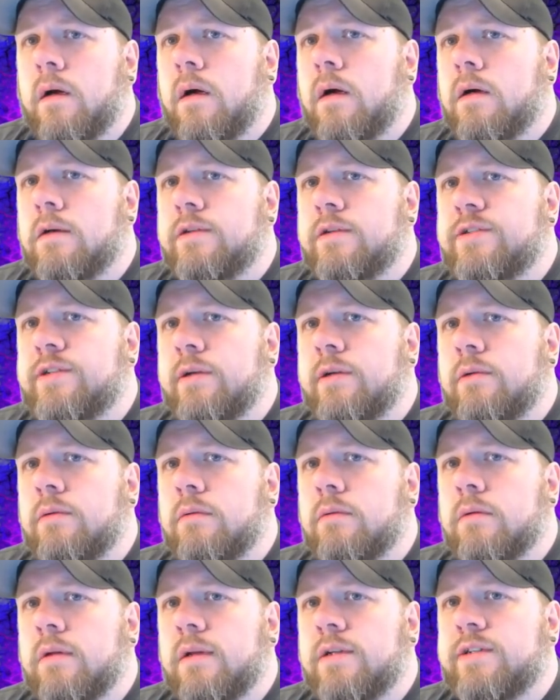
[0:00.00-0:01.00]
All right, so
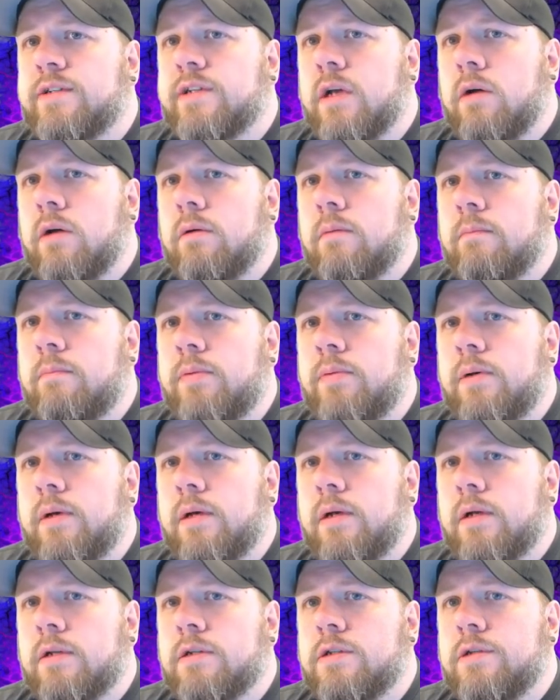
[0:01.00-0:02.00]
let's go and
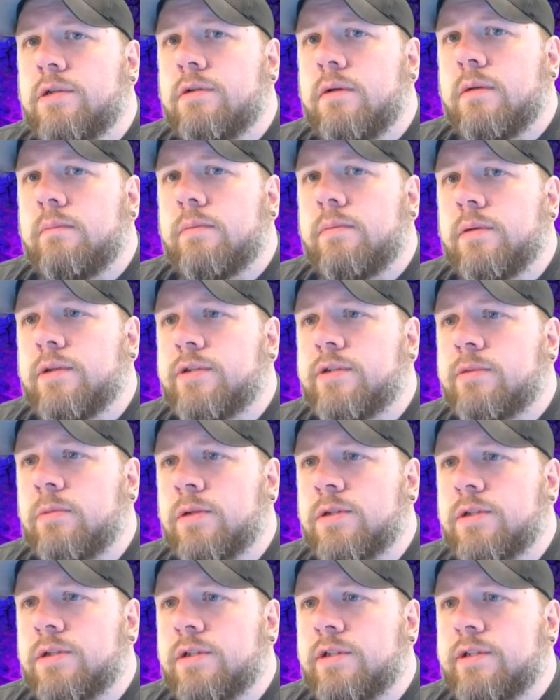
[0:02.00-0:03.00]
put 2 input
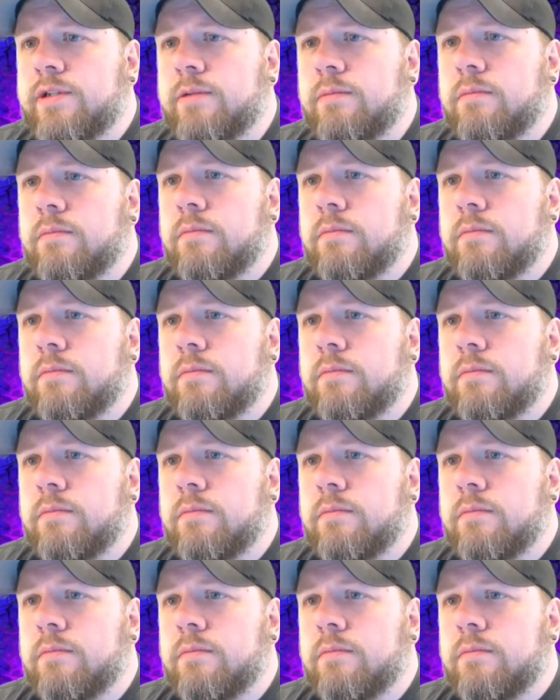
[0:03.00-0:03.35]
switches.